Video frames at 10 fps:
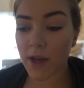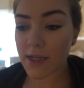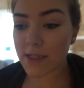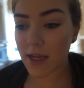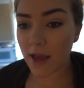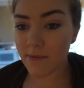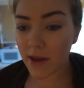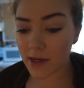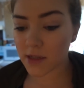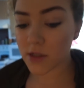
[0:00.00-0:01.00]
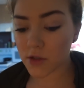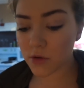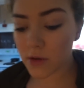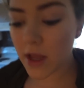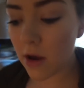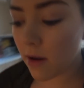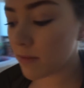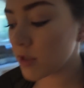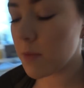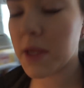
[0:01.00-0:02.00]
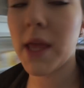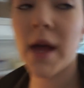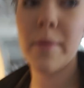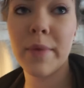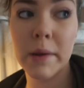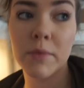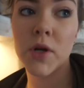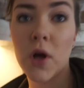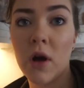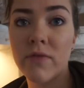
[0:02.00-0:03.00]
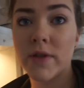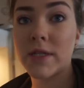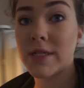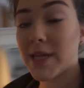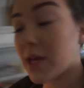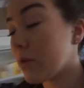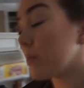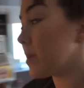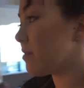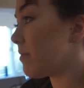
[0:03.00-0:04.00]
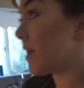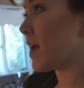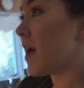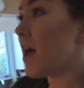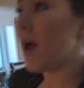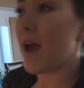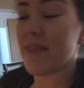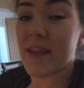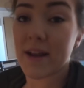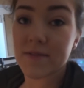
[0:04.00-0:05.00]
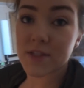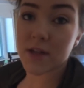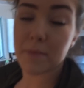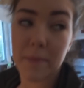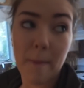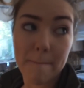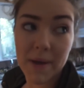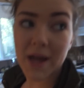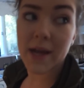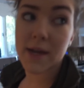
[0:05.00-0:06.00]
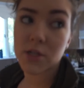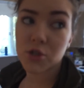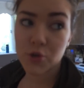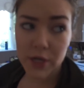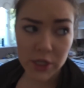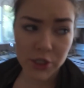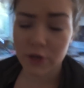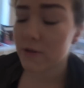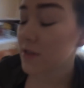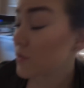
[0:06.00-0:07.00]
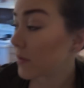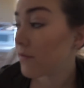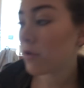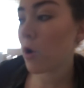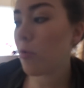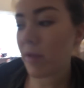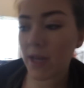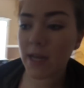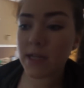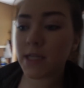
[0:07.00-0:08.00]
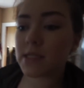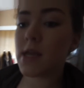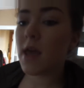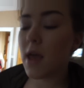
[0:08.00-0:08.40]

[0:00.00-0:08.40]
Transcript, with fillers: Right, I'm heading to school now. I'm just making a bit more coffee to take with me, and then I have to stop by Trader Joe's because we have no bananas